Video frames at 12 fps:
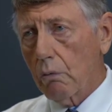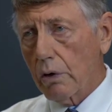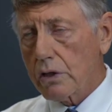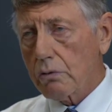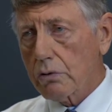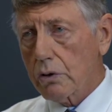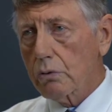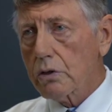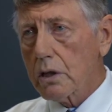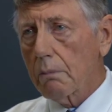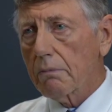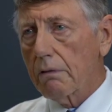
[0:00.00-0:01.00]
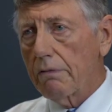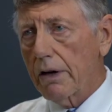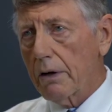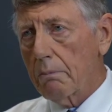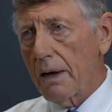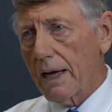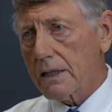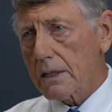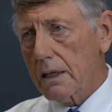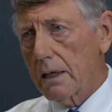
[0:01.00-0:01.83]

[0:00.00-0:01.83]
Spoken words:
what suits them the very best.